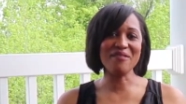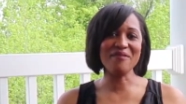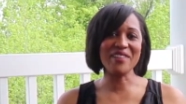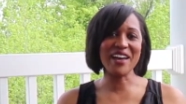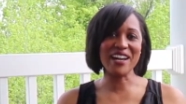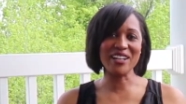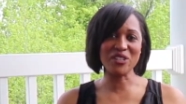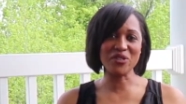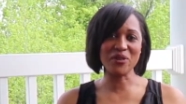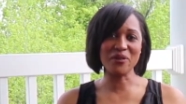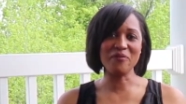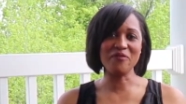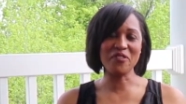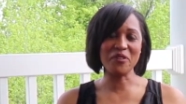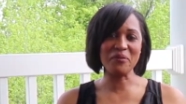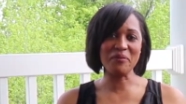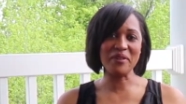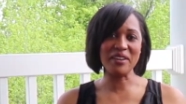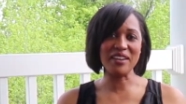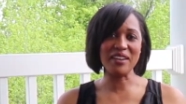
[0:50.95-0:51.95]
of that trip
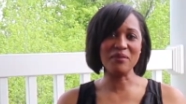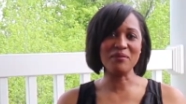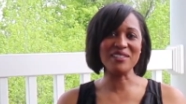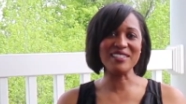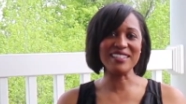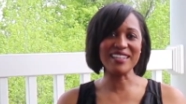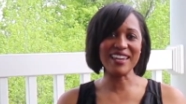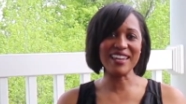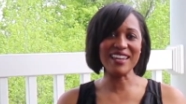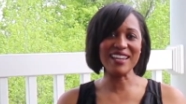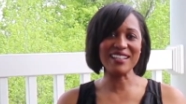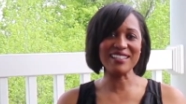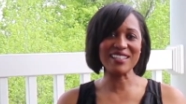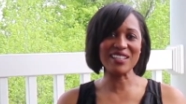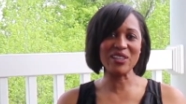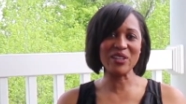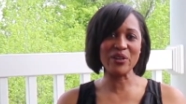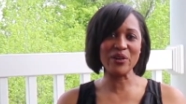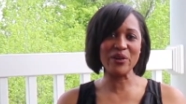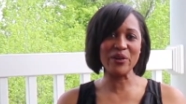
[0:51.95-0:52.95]
for me was getting
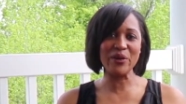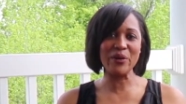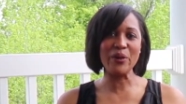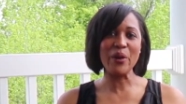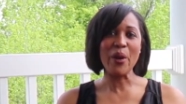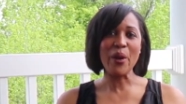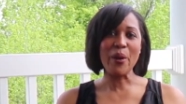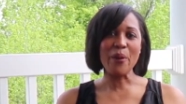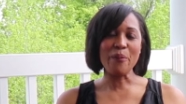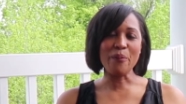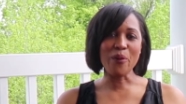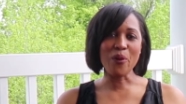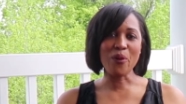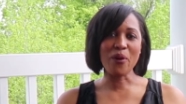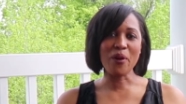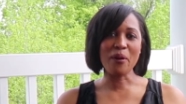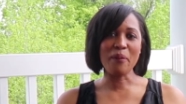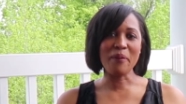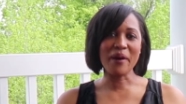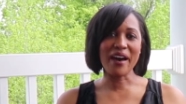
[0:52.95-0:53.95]
to learn
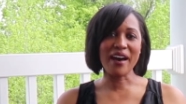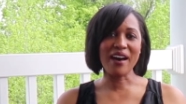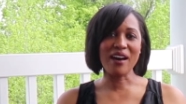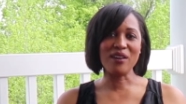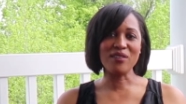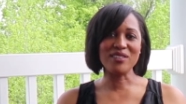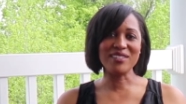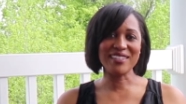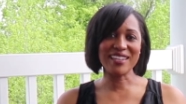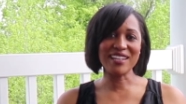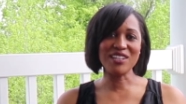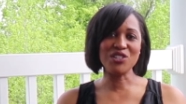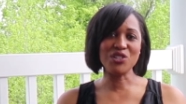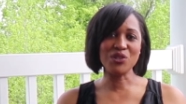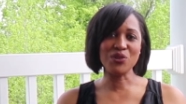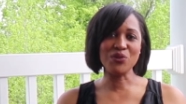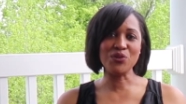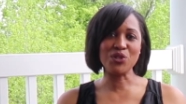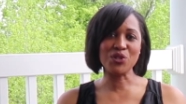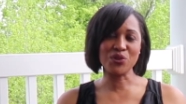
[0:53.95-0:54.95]
more about St.
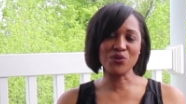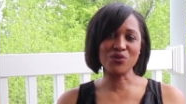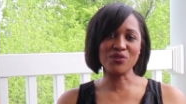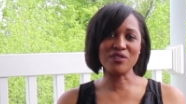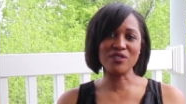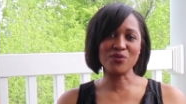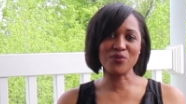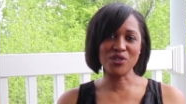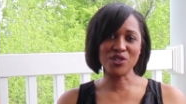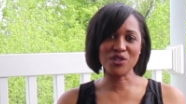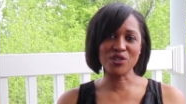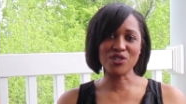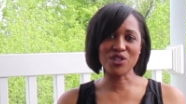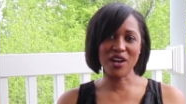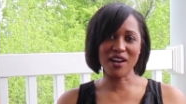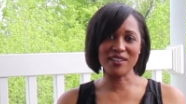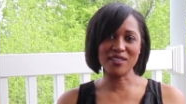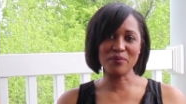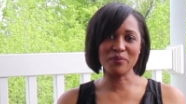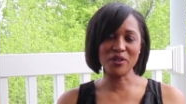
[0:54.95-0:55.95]
Jude Children's Research
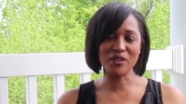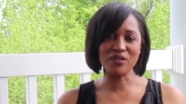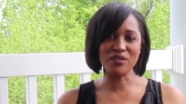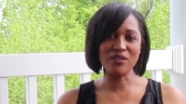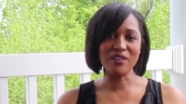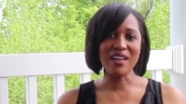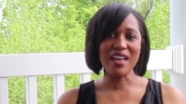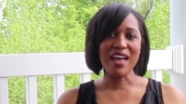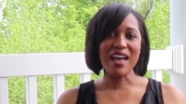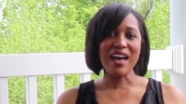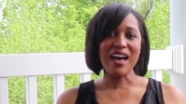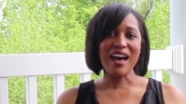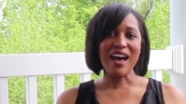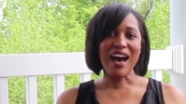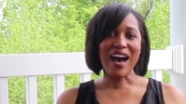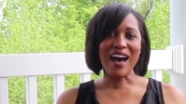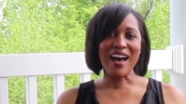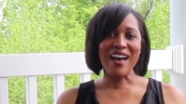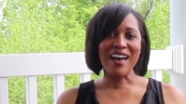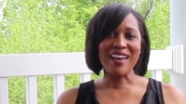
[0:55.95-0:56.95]
Hospital.
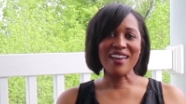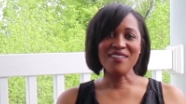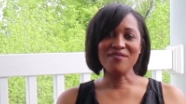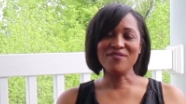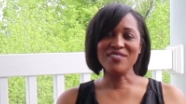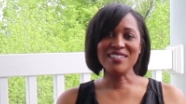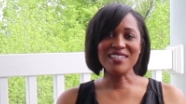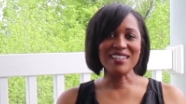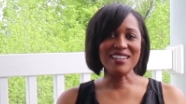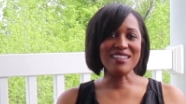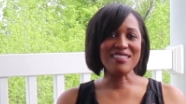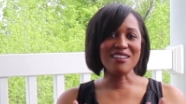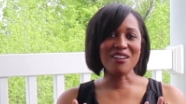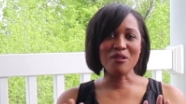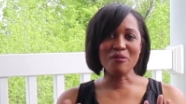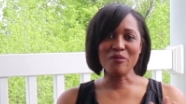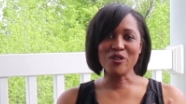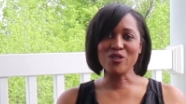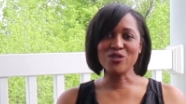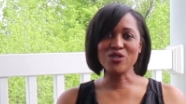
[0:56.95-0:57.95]
I've seen the
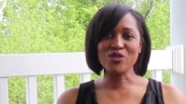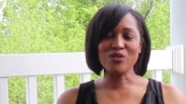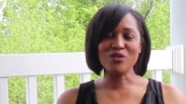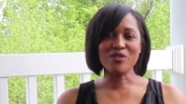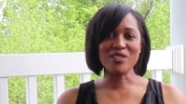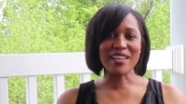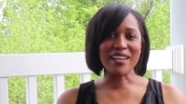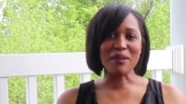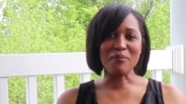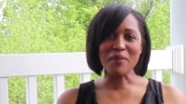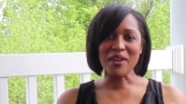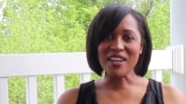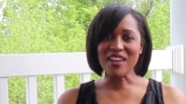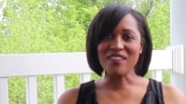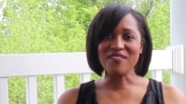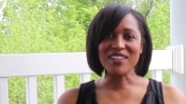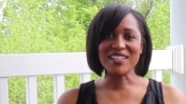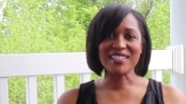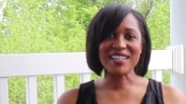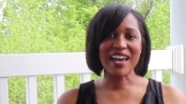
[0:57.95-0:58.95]
commercials like many
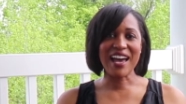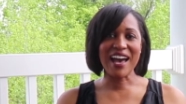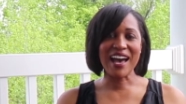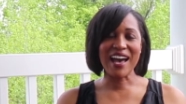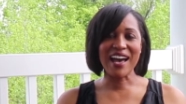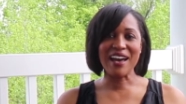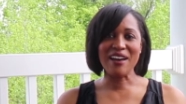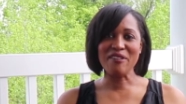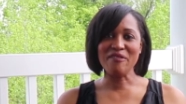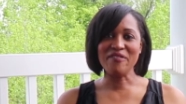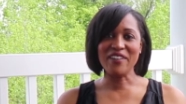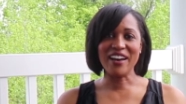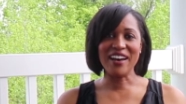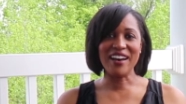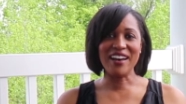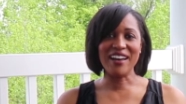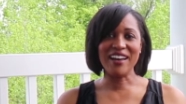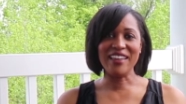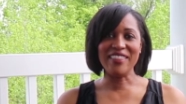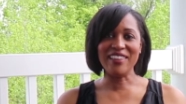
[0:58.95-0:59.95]
of us have,
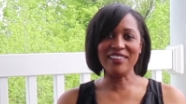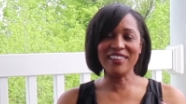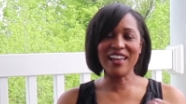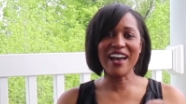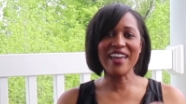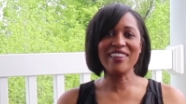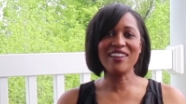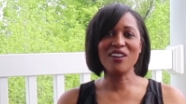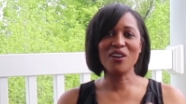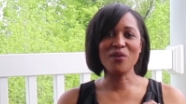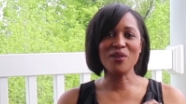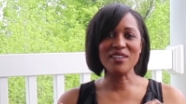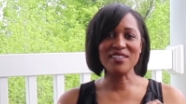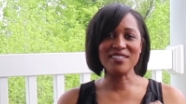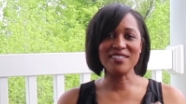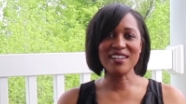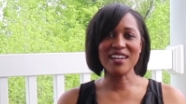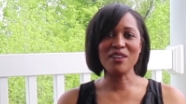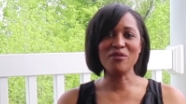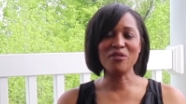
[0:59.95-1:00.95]
and the line that always
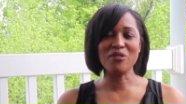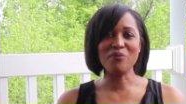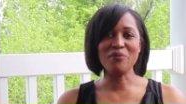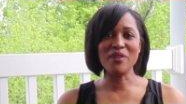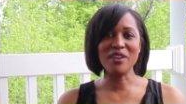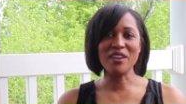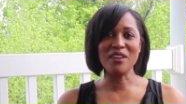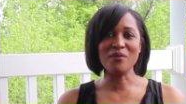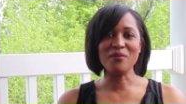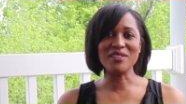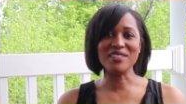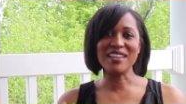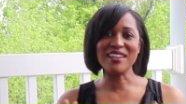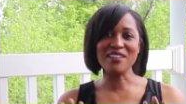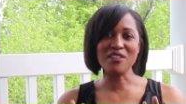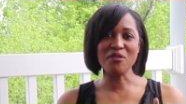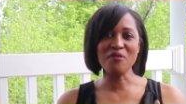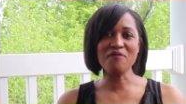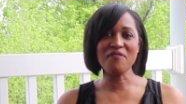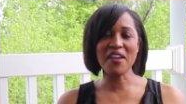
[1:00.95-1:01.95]
stayed with me was that
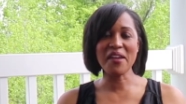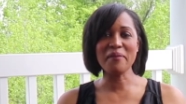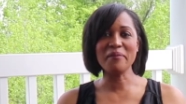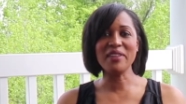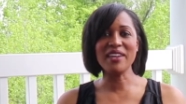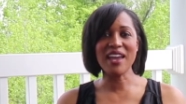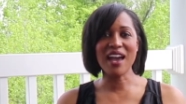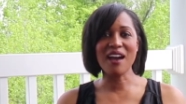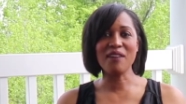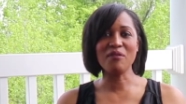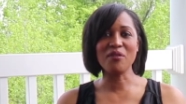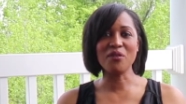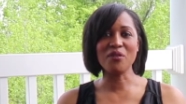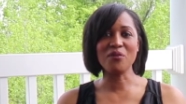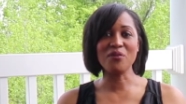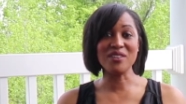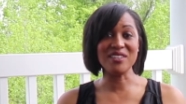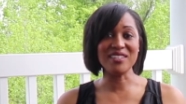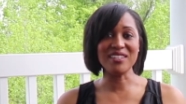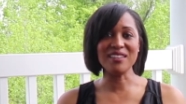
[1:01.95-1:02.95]
no family
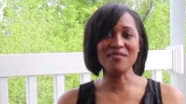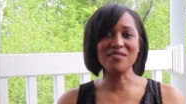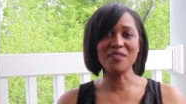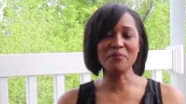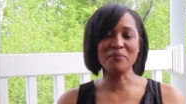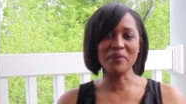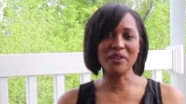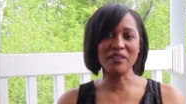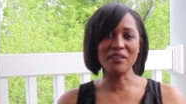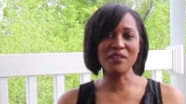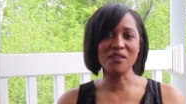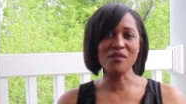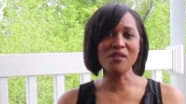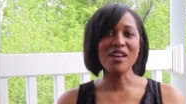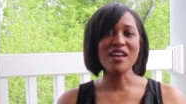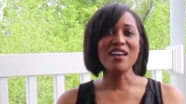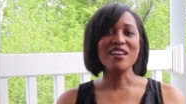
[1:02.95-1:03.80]
ever receives a bill.